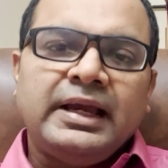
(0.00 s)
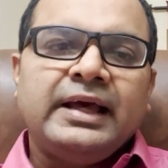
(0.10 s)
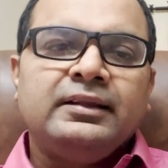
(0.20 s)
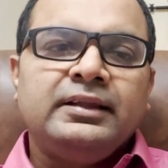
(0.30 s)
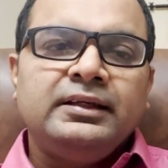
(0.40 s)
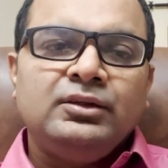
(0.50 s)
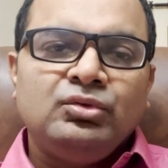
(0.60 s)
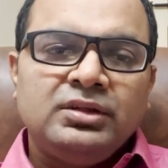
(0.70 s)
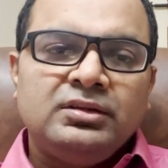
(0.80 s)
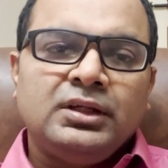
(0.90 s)
and then
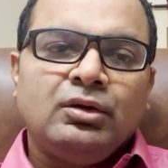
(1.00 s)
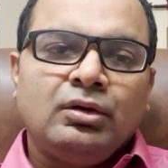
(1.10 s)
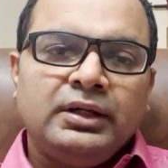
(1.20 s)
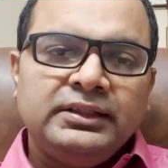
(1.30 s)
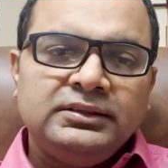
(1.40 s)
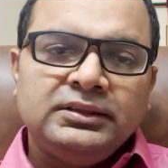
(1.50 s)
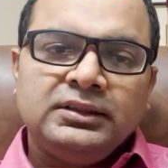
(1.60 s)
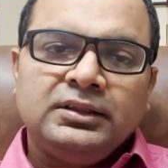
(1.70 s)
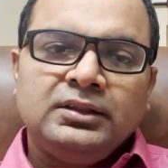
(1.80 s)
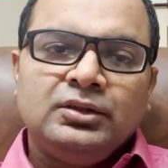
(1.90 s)
uses the knowledge
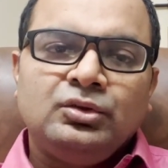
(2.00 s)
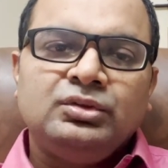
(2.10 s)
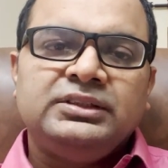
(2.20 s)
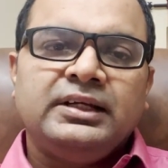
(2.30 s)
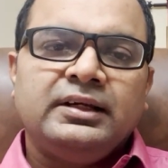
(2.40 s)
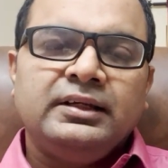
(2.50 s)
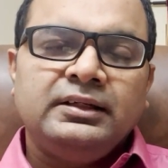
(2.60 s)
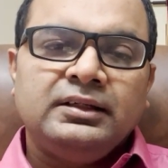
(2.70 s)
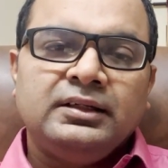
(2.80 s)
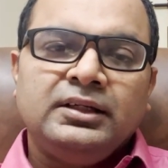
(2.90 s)
to generate
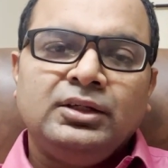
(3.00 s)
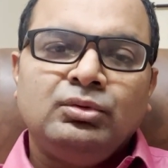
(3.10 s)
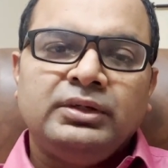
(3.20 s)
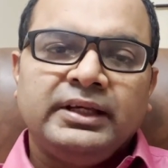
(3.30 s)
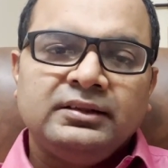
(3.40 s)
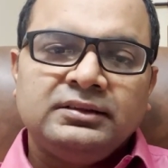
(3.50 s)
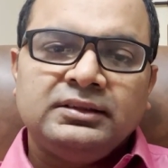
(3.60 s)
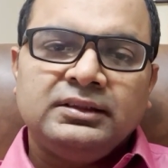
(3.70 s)
new text